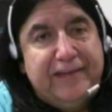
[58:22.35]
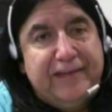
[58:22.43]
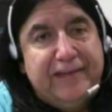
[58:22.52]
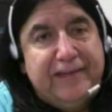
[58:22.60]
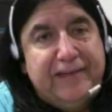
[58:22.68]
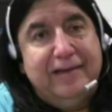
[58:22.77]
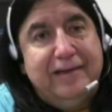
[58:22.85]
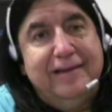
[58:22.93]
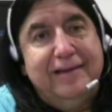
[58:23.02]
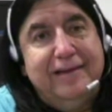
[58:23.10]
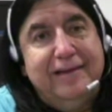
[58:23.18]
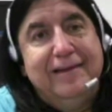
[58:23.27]
and
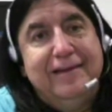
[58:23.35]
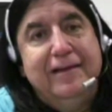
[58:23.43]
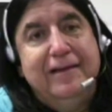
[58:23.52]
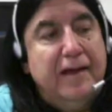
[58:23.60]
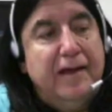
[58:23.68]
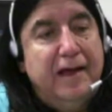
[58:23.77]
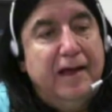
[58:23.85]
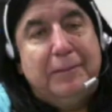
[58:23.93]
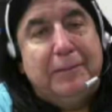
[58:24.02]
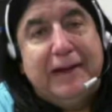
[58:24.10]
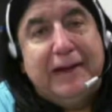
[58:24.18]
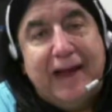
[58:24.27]
some of
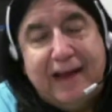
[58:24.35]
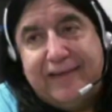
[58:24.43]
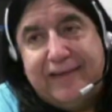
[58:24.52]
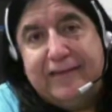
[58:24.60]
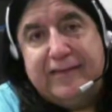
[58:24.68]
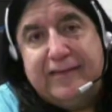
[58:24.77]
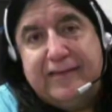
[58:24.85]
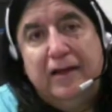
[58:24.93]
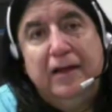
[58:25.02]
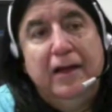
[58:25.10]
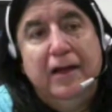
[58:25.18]
the implications